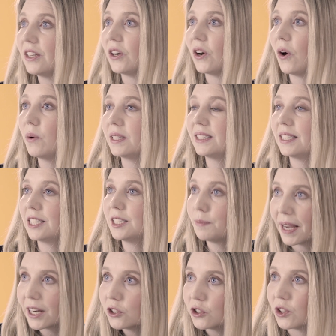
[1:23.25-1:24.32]
You know, it's a
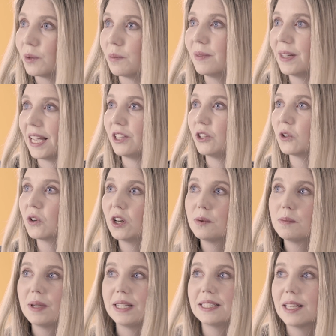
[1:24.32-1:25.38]
spectrum and you're going
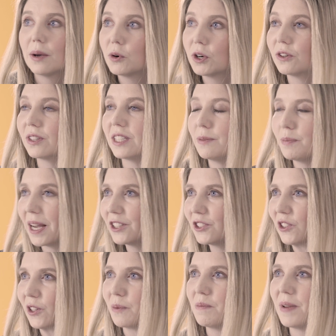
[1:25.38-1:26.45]
to be somewhere on the
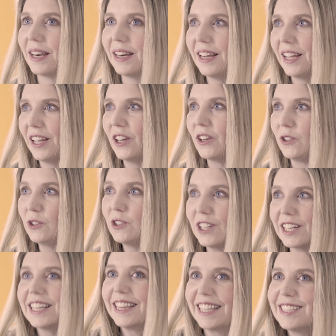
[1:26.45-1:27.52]
spectrum, but you
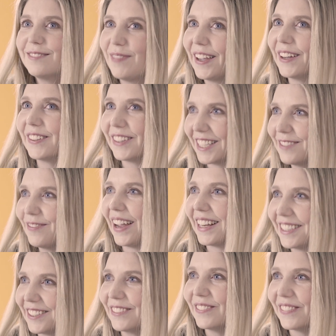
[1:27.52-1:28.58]
should at least be on the
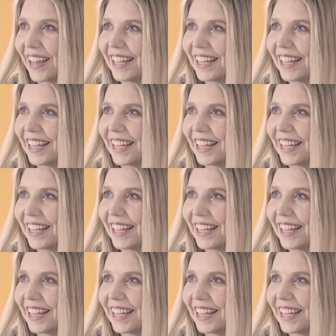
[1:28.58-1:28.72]
spectrum.